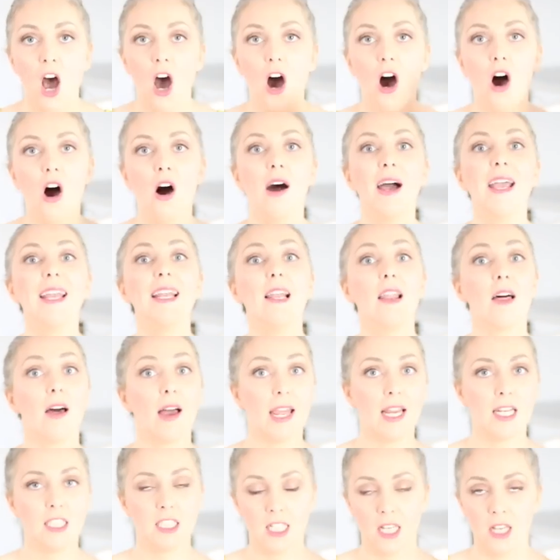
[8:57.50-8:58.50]

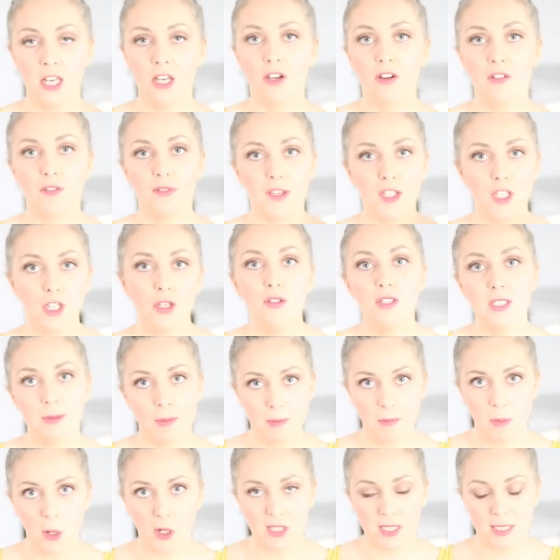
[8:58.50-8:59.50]
highlight for you to
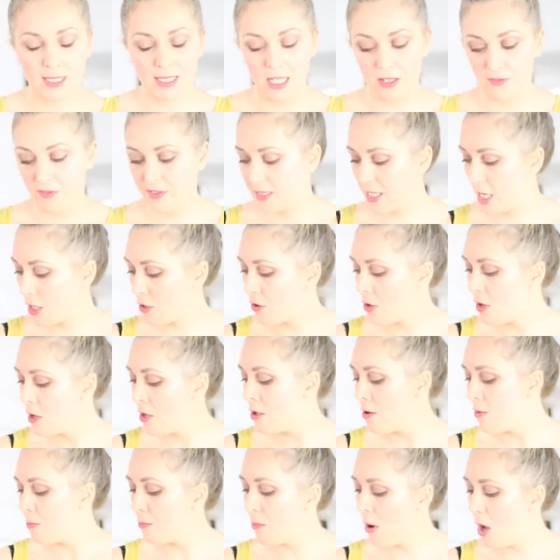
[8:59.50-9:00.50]
be positive. So
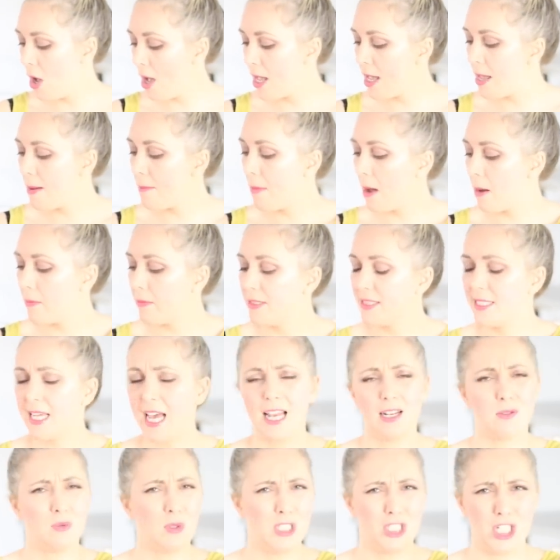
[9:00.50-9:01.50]
my mum and
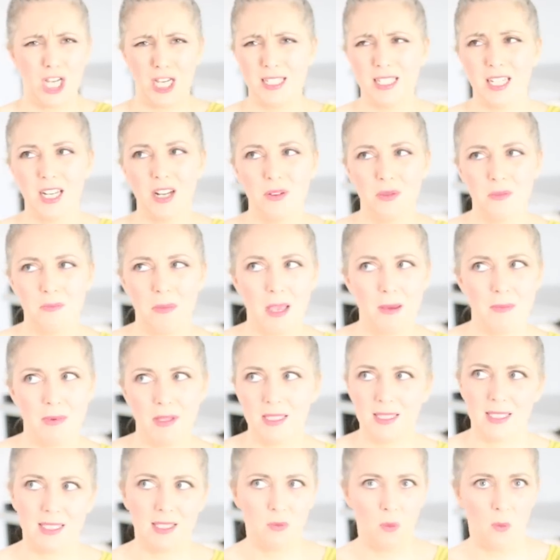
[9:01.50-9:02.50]
dad, which I don't know, maybe
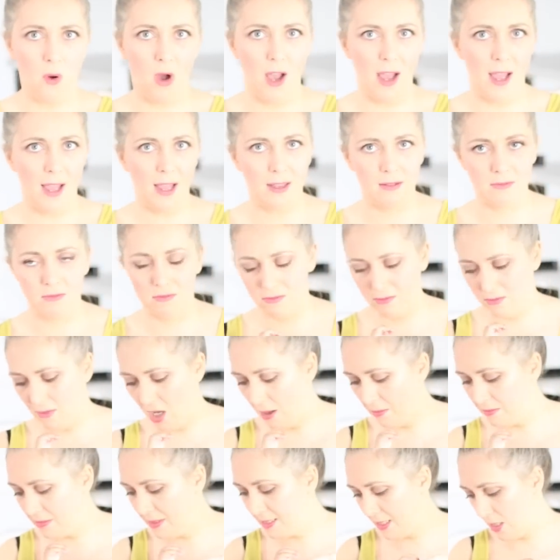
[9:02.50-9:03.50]
this is why
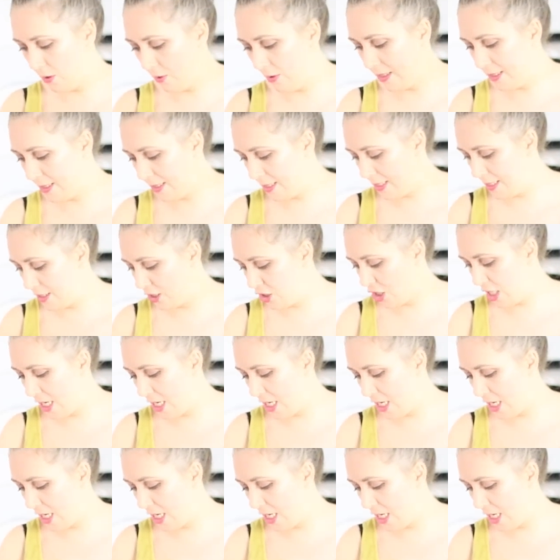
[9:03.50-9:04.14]
I'm so into this